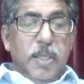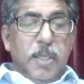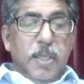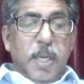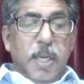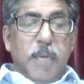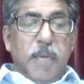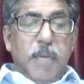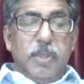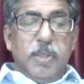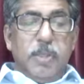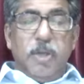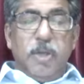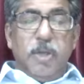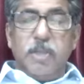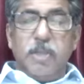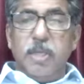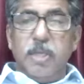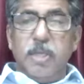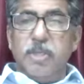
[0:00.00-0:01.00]
our
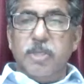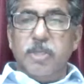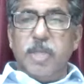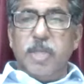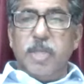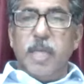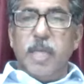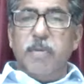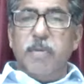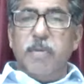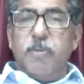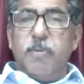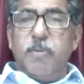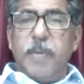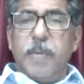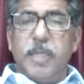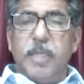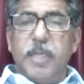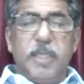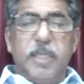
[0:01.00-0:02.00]
doctrinal stand, our
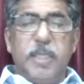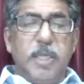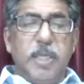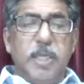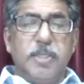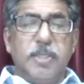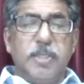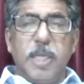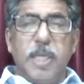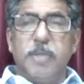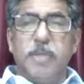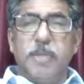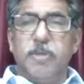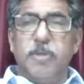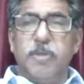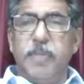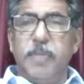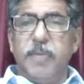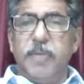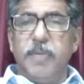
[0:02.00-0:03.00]
practical stand
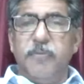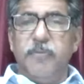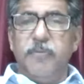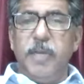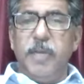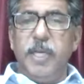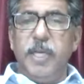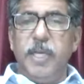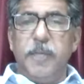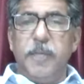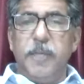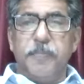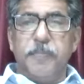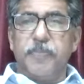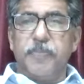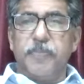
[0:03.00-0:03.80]
should be very